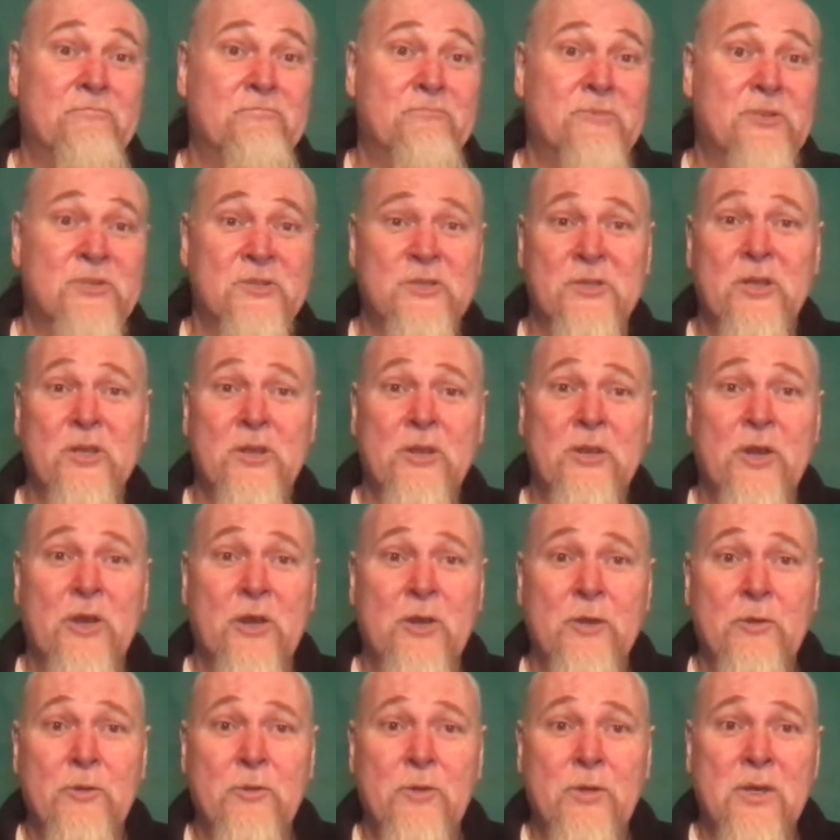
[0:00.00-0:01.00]
just so you
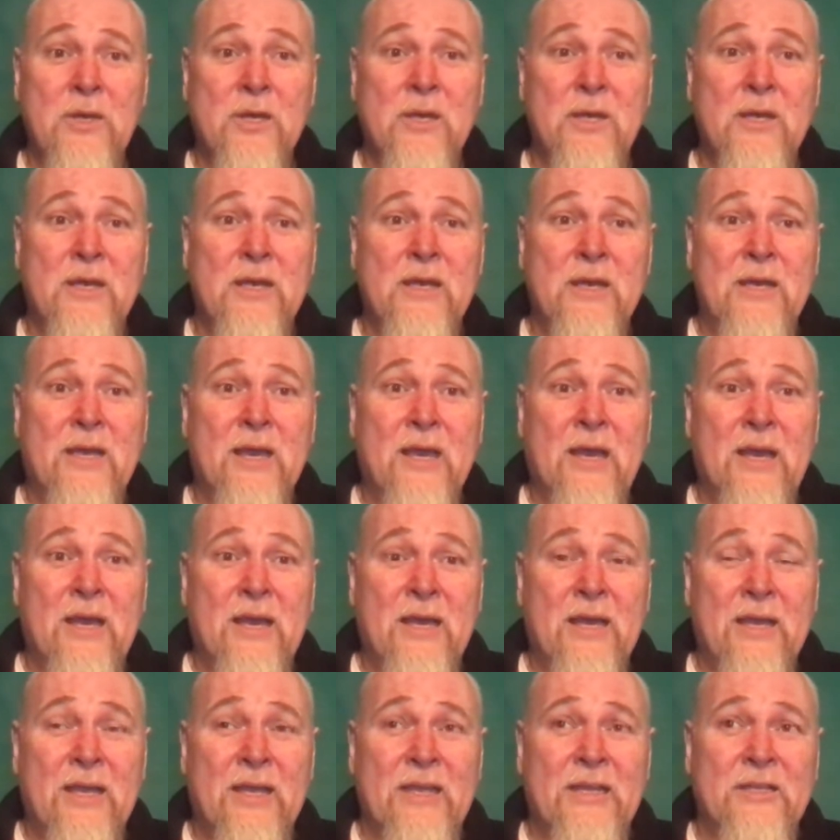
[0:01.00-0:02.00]
know,
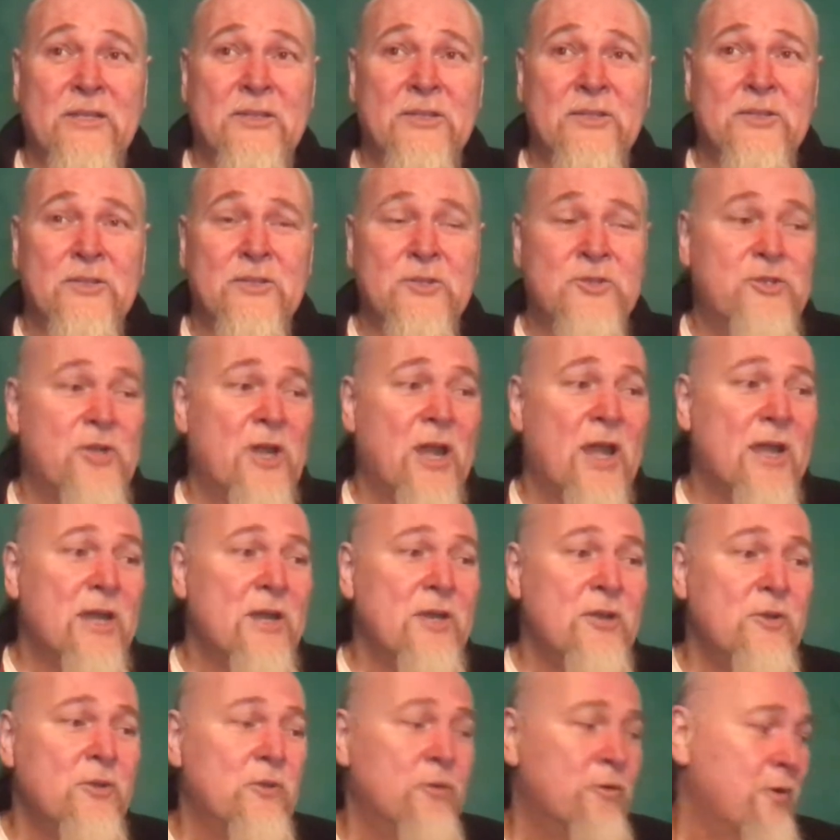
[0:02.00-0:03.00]
it's
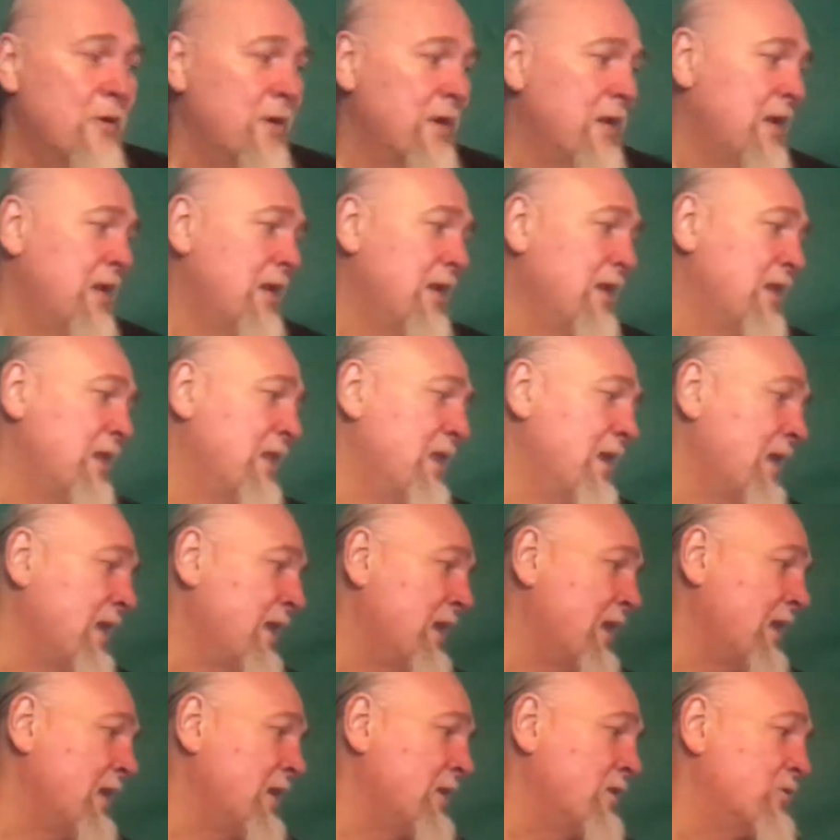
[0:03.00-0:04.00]
January
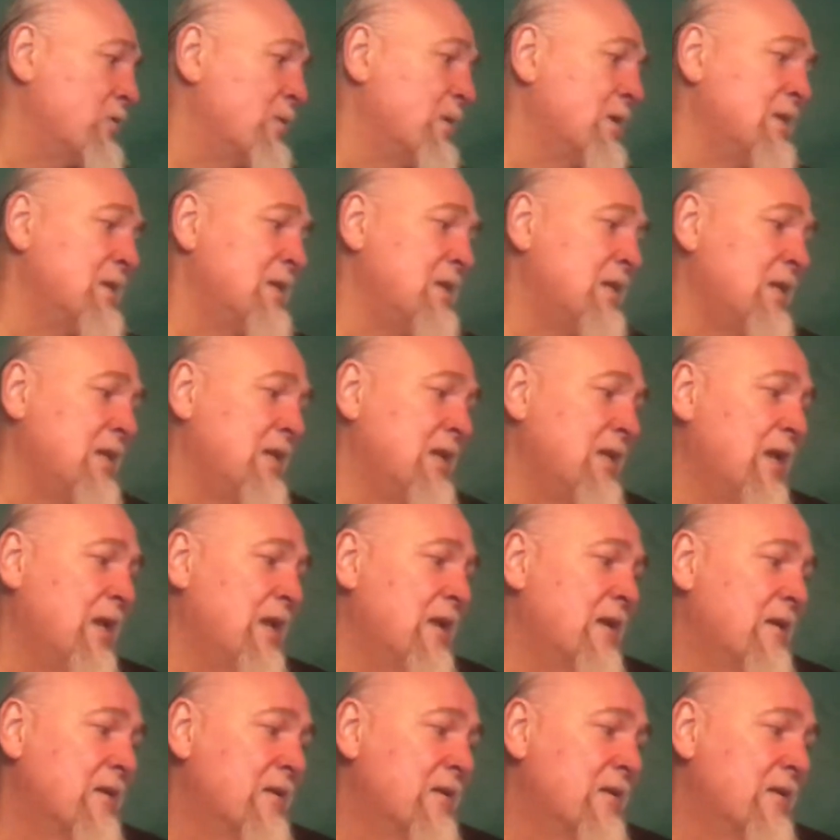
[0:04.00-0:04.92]
the 25th,